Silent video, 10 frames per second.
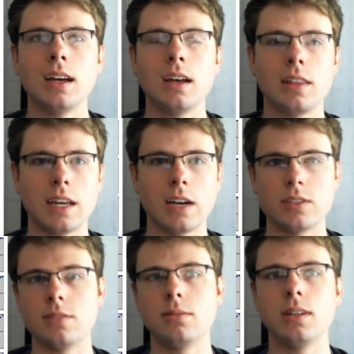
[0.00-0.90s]

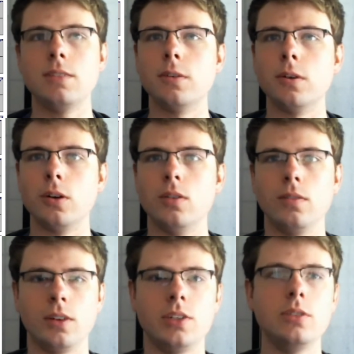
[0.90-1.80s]
1024
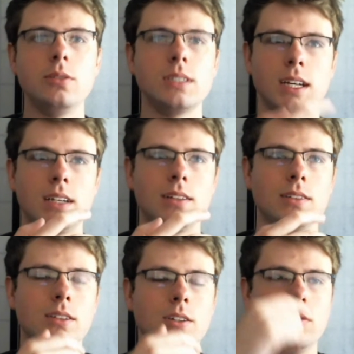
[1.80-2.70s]
over 2 cycles.
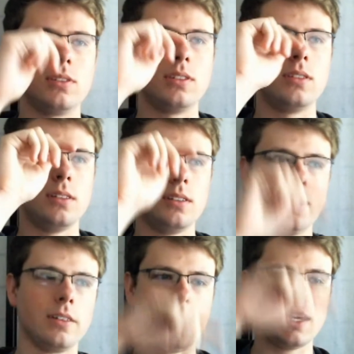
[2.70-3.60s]
So
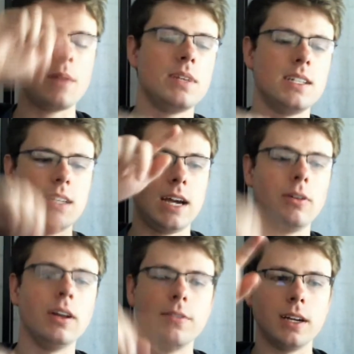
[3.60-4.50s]
literally up and
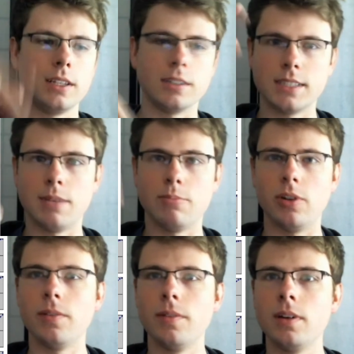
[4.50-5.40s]
down every other
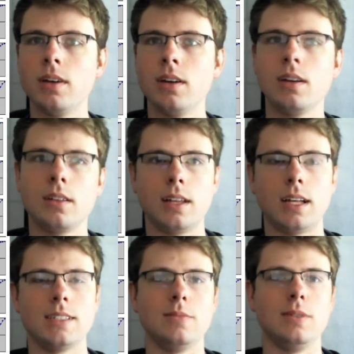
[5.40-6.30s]
sample.
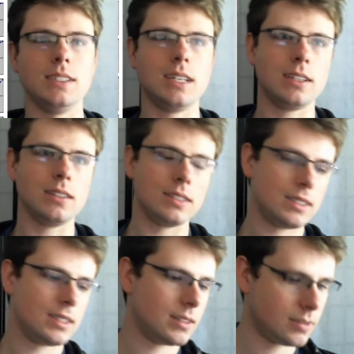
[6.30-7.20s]
That's how many cycles.
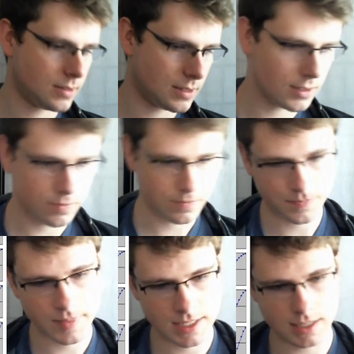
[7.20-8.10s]

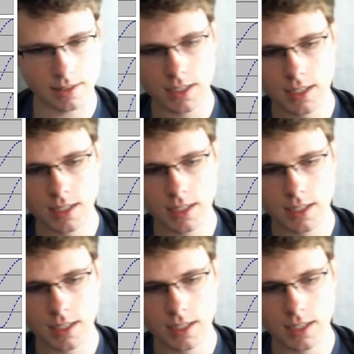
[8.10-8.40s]
So